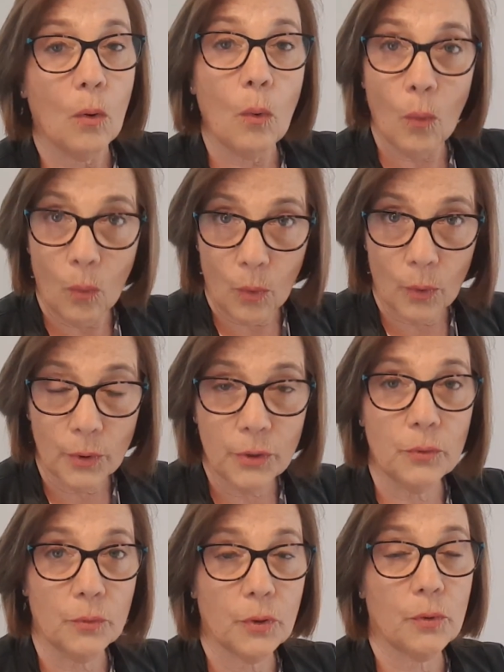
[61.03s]
or
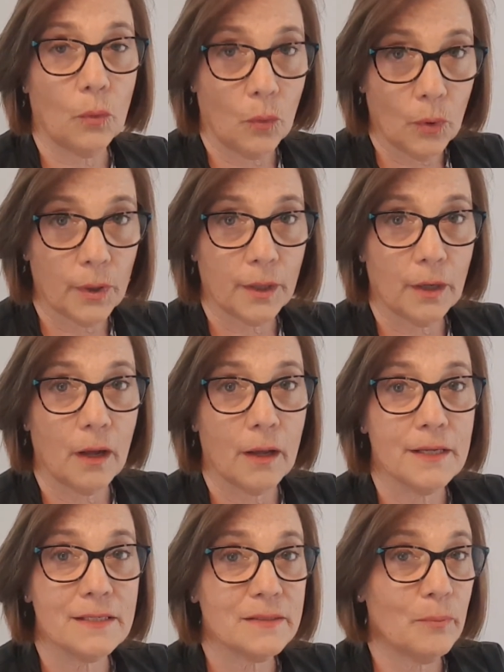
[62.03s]
you could
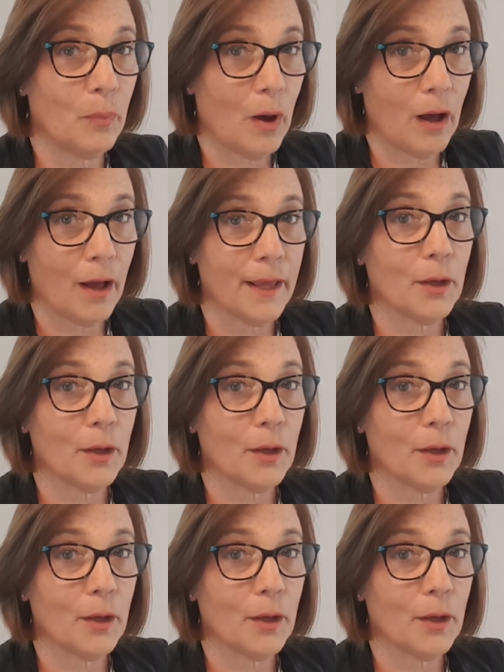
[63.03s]
organize by